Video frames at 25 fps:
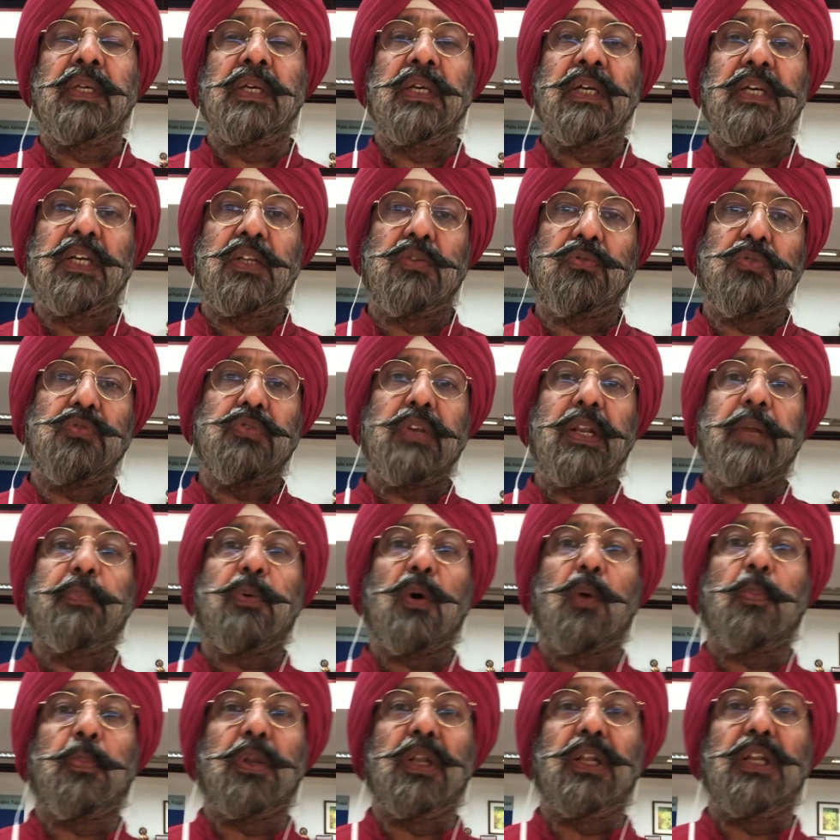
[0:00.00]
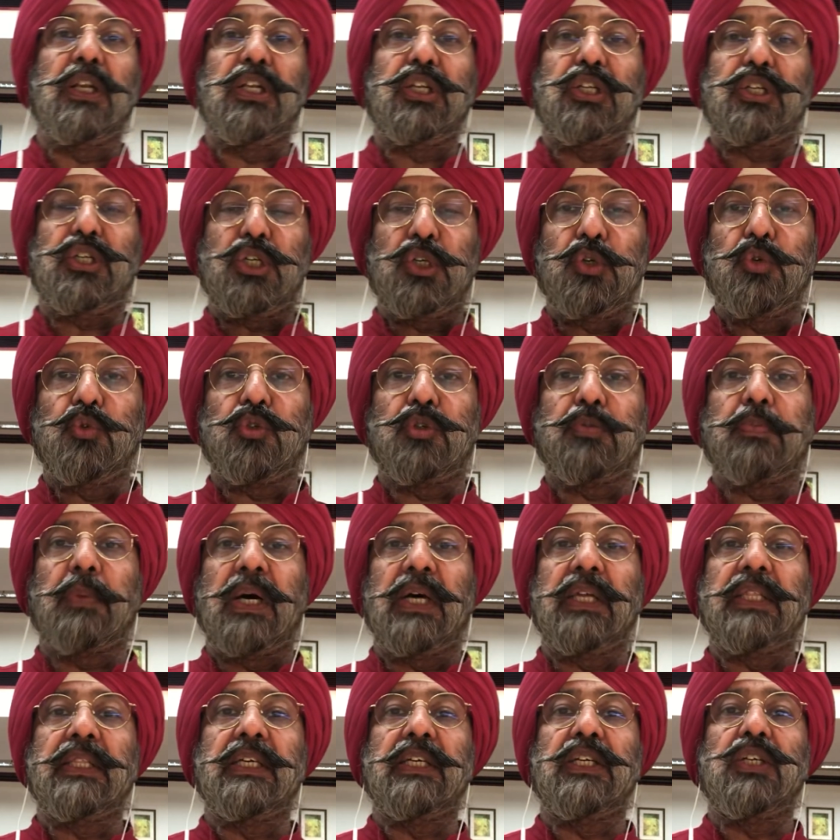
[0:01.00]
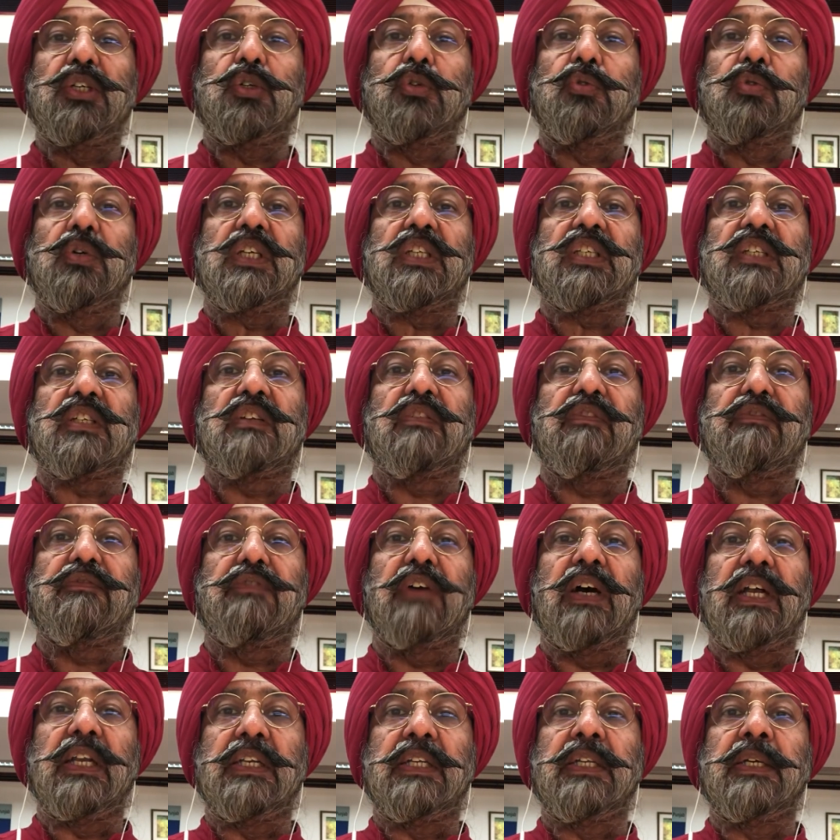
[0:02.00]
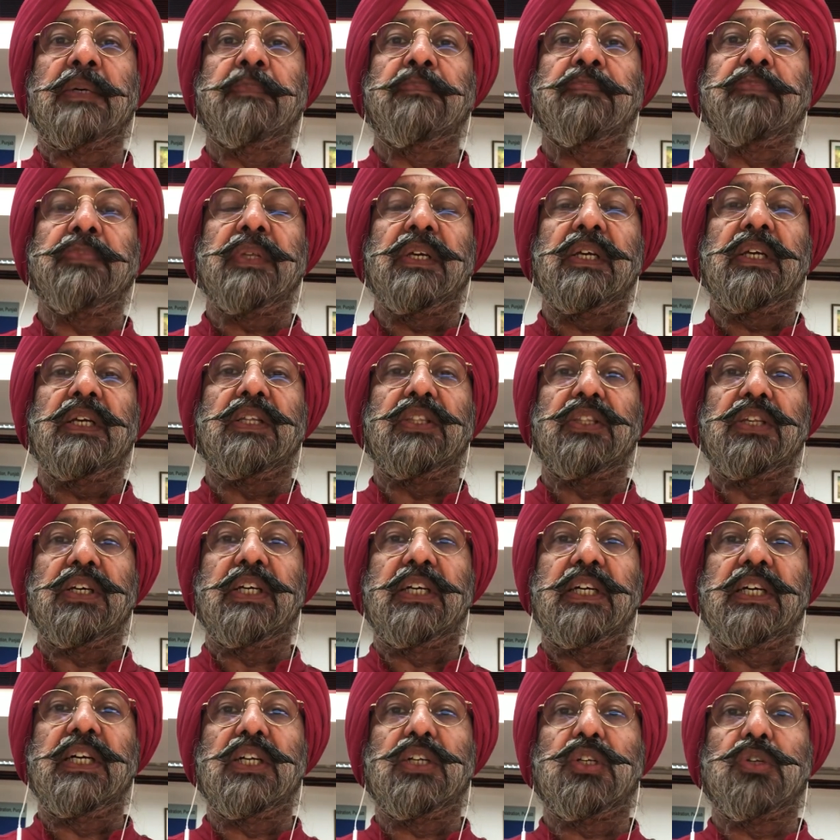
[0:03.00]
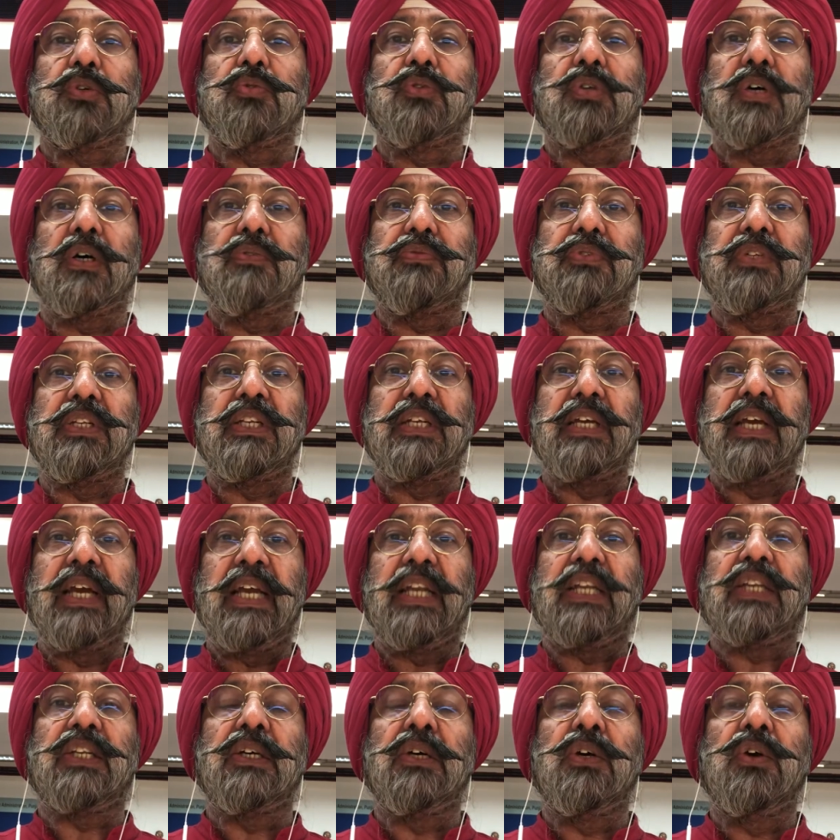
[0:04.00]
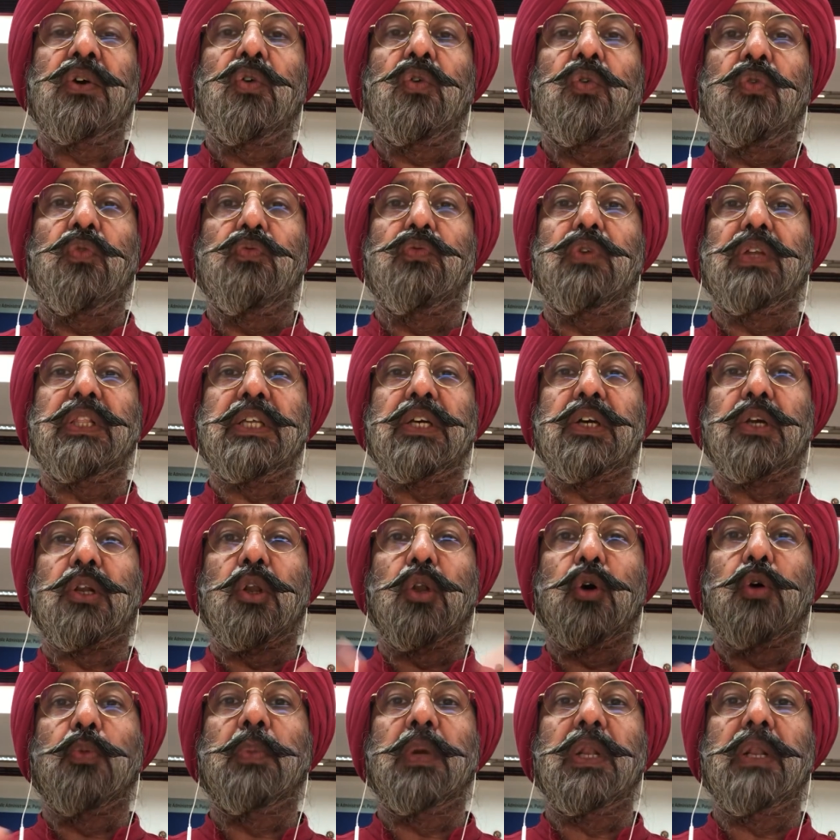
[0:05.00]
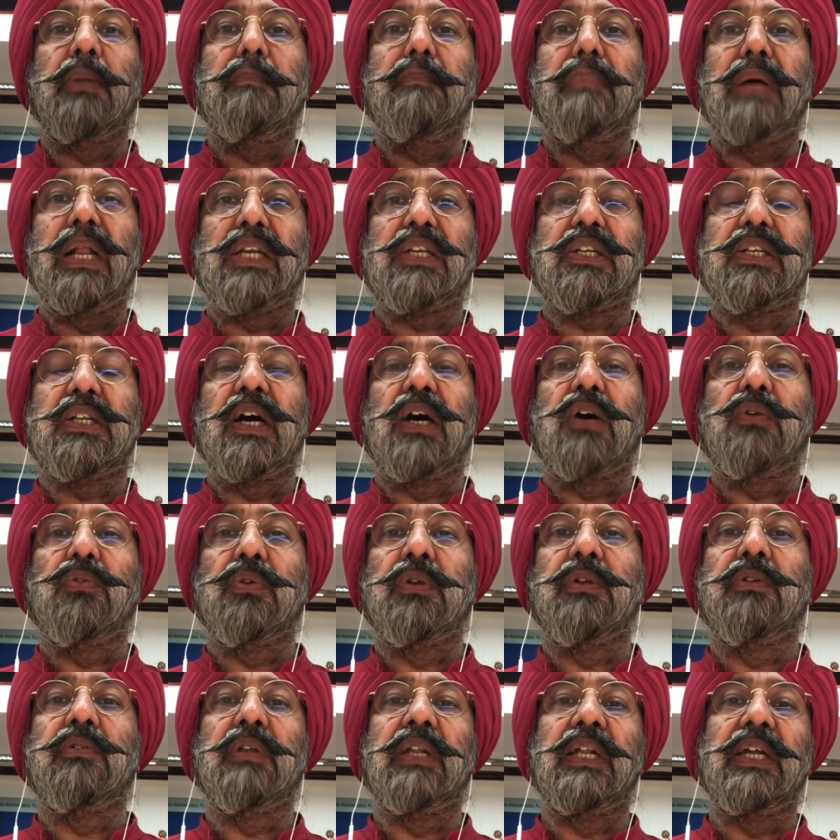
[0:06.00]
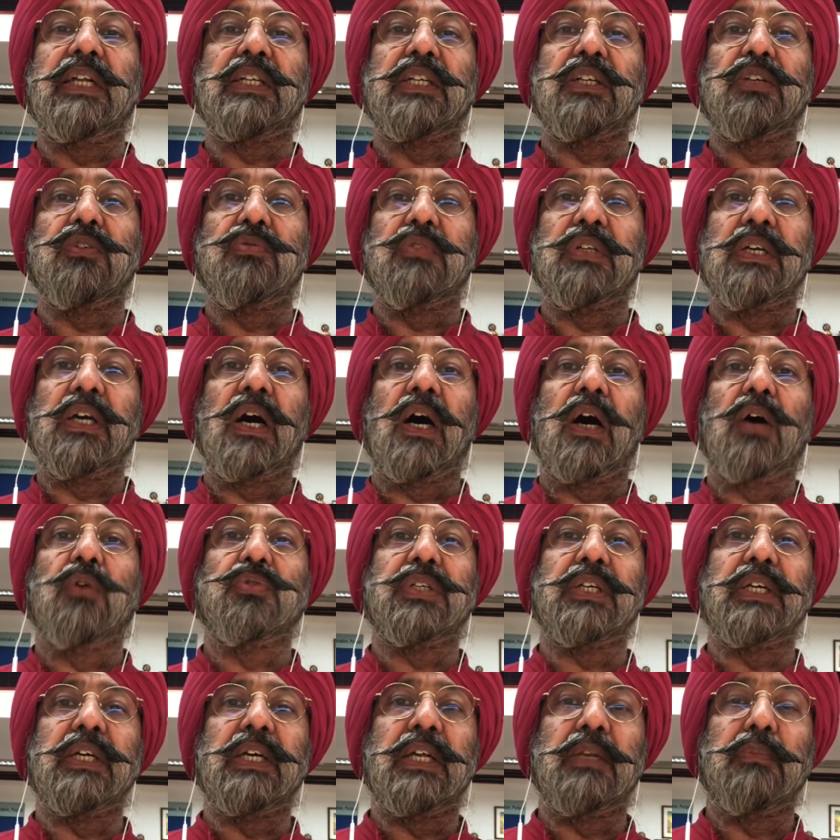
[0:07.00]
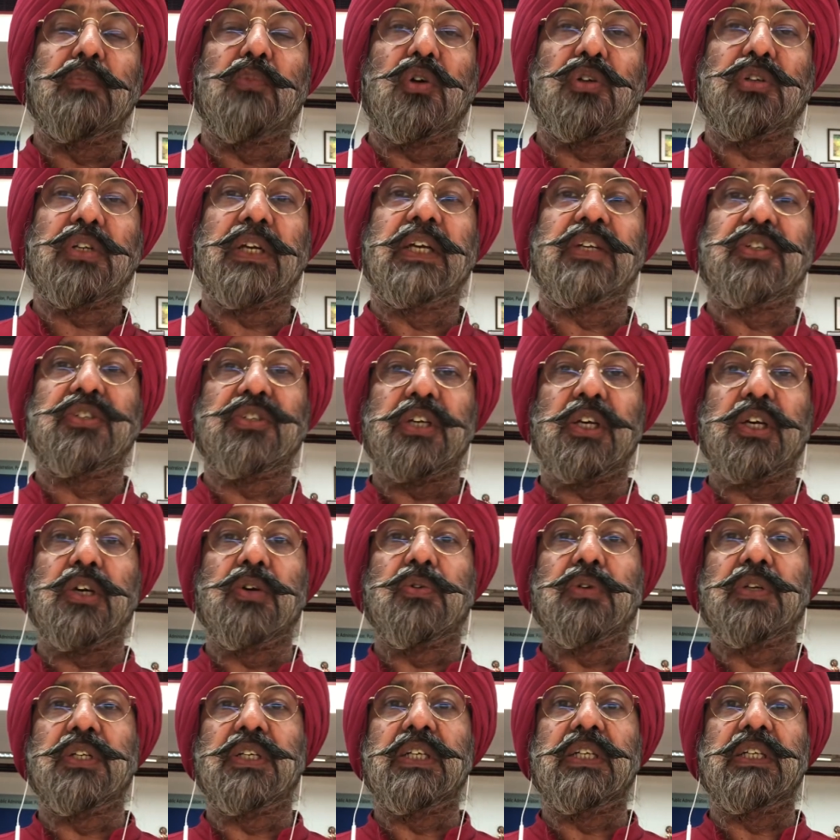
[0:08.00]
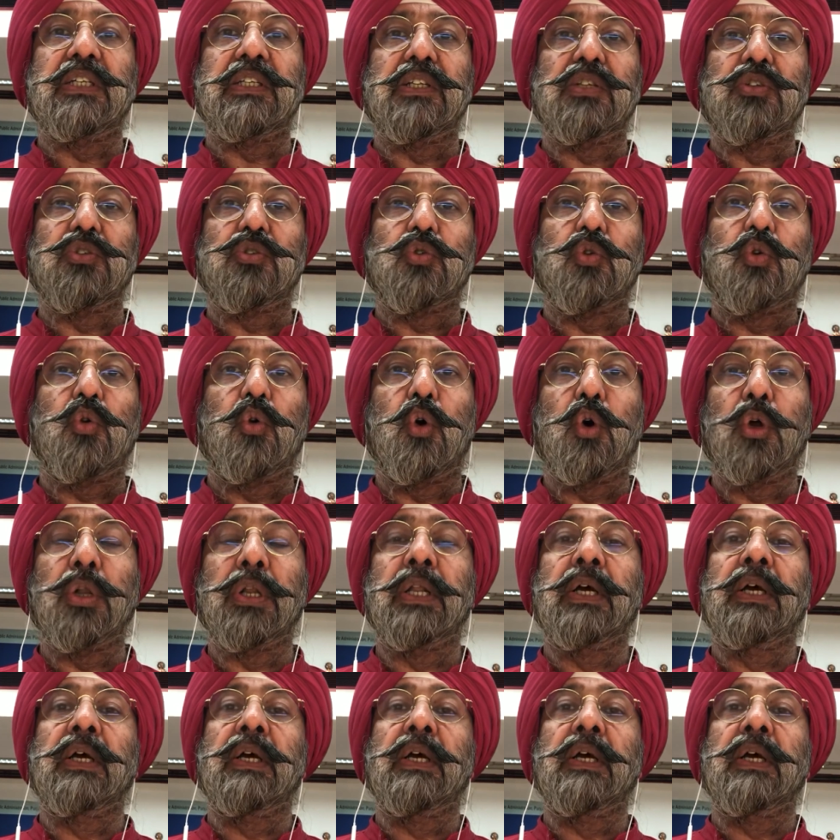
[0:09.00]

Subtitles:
It was very popularly used by the US Fed in the year 2008 when the global meltdown relating to the housing and mortgage securities and so on